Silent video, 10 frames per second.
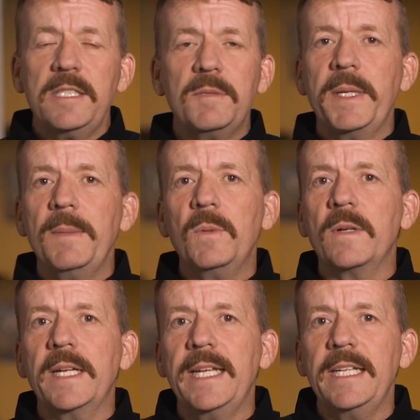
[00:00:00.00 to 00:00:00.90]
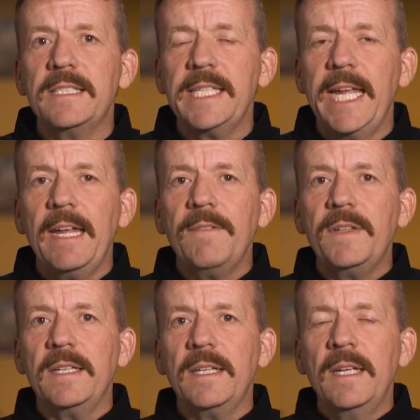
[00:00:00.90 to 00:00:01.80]
These people were getting saved,
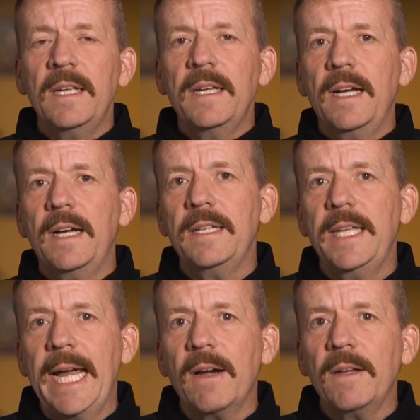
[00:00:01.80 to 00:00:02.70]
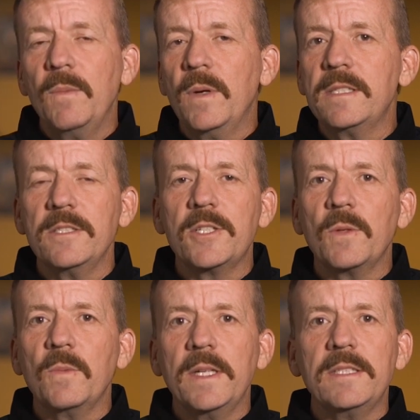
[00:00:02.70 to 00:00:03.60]
and Gary wasn't
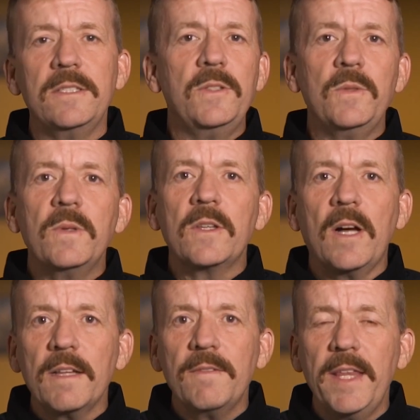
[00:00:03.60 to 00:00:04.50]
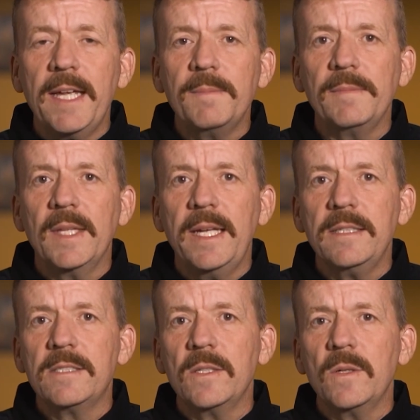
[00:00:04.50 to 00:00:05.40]
sure what to do with all of them.
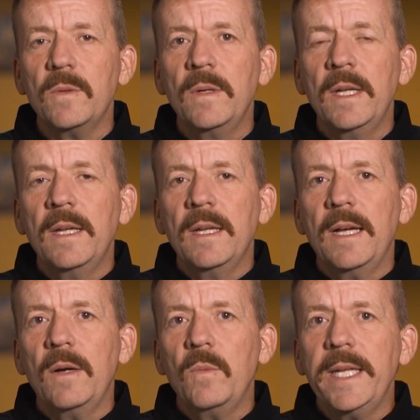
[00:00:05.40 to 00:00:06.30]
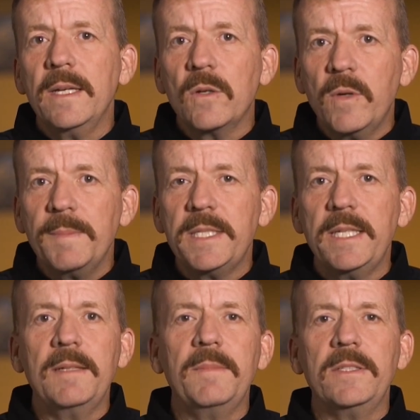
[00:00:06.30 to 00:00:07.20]
And so we equipped
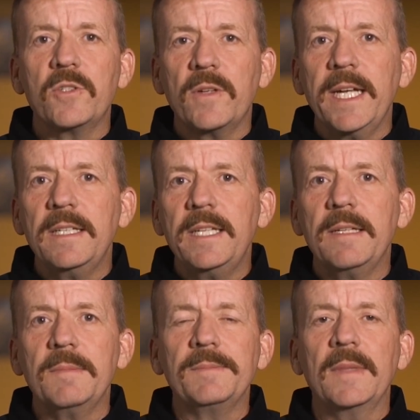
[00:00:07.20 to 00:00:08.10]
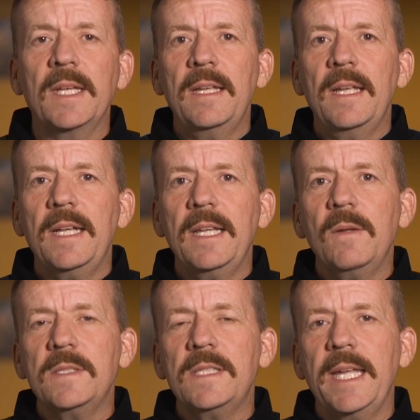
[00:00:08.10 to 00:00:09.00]
him and trained him, and he
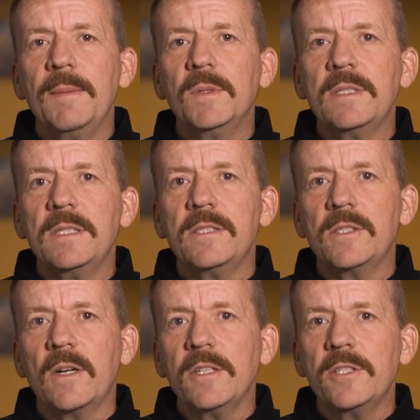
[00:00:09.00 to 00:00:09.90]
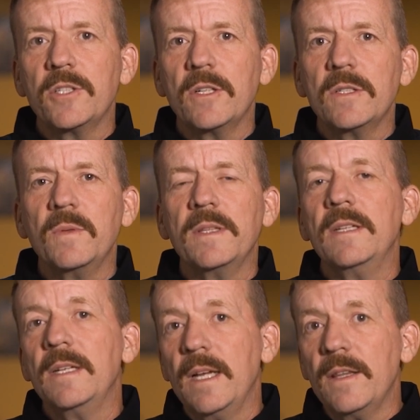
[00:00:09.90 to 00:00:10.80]
was able to start a church with
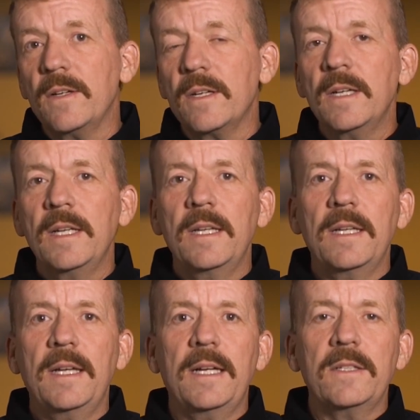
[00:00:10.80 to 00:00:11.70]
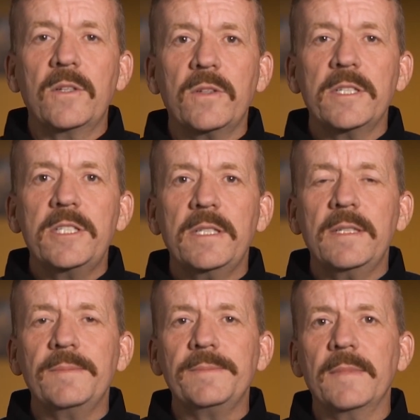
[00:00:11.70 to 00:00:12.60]
another
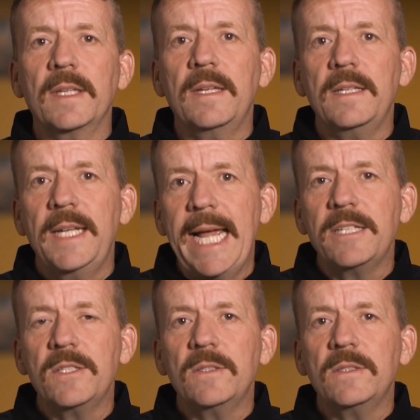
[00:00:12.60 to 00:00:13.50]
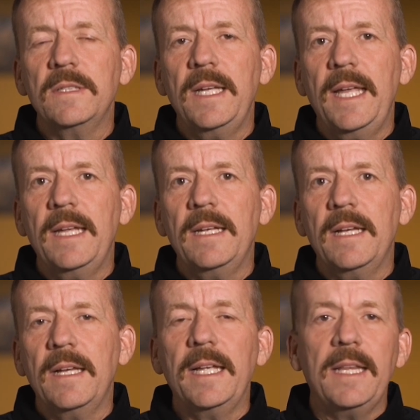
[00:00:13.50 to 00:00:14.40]
Christian national,
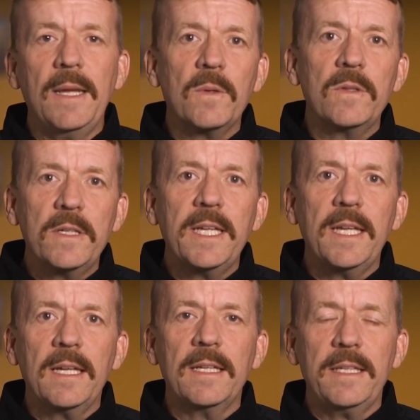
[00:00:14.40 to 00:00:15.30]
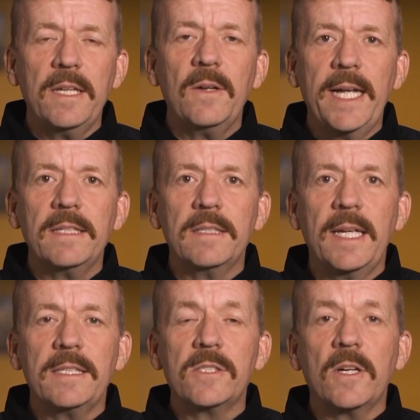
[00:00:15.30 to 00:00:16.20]
and they were looking,
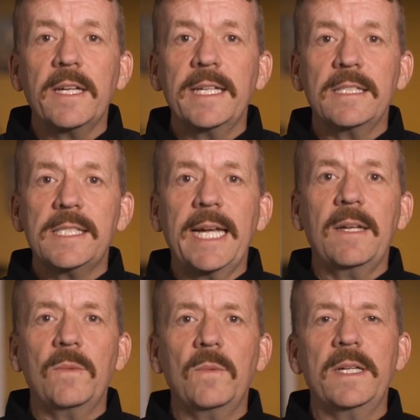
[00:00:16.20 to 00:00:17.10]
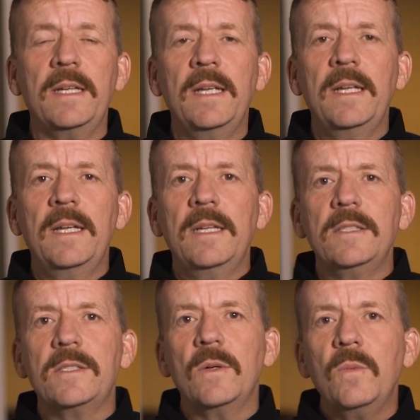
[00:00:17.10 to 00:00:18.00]
at starting a second one.
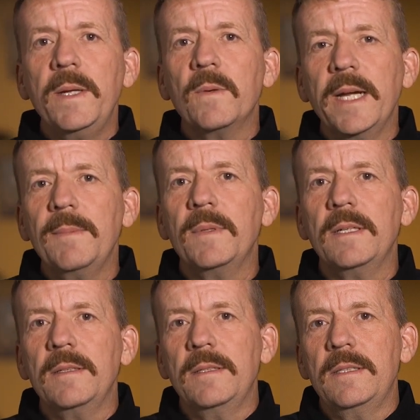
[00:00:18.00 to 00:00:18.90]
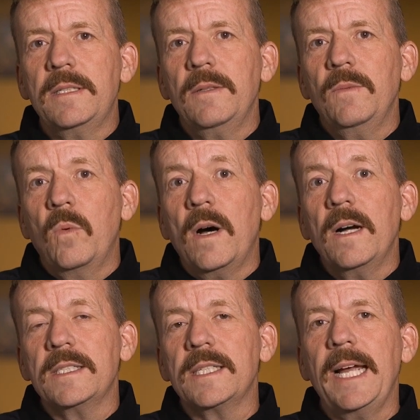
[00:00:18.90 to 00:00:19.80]
So we were able to
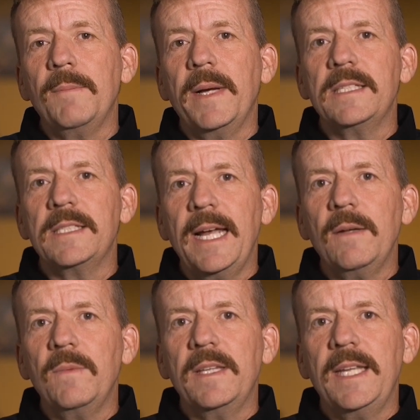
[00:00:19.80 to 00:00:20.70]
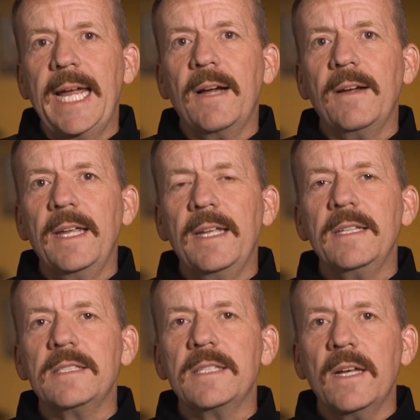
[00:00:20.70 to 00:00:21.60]
walk side by side with Gary and
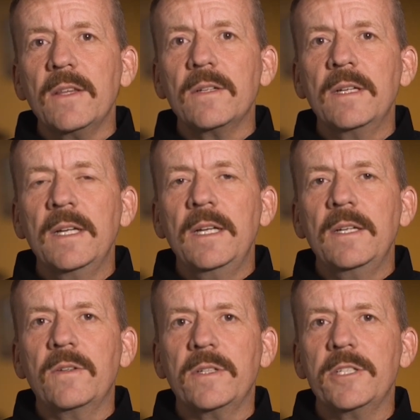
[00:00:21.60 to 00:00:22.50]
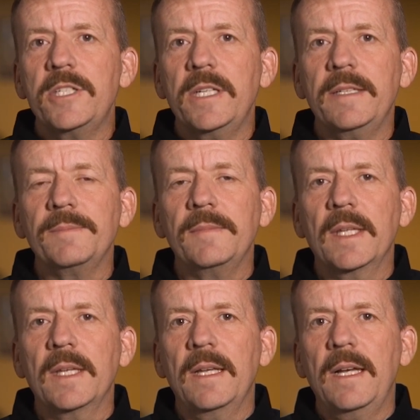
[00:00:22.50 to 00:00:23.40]
this other Christian
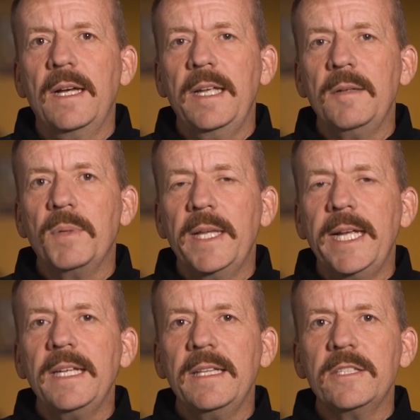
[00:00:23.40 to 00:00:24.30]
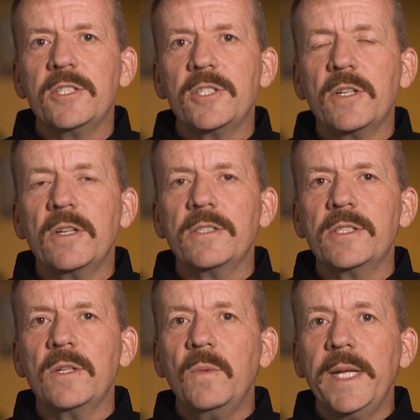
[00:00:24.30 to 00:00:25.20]
in planning this church.
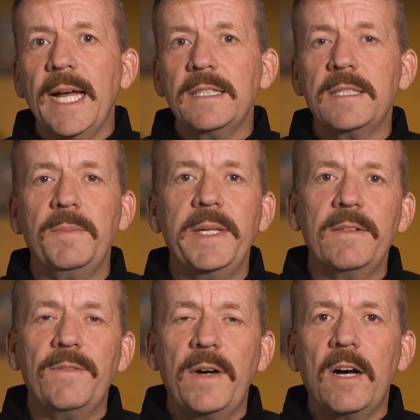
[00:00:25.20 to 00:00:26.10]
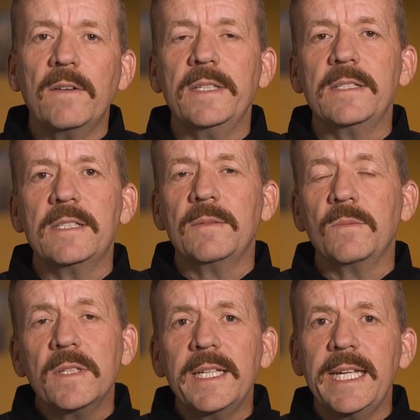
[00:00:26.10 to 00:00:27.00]
So we got to be involved in
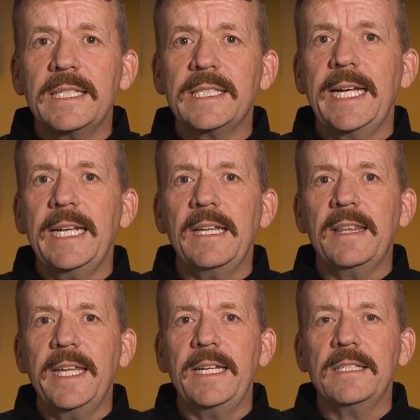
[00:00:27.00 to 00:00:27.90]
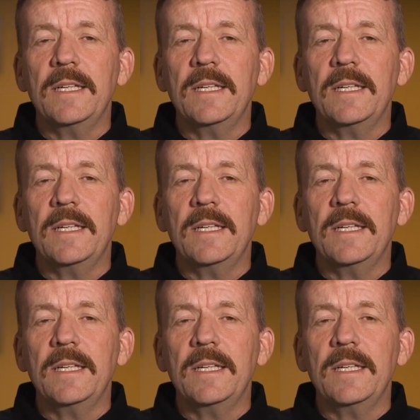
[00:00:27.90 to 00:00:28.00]
some really exciting things.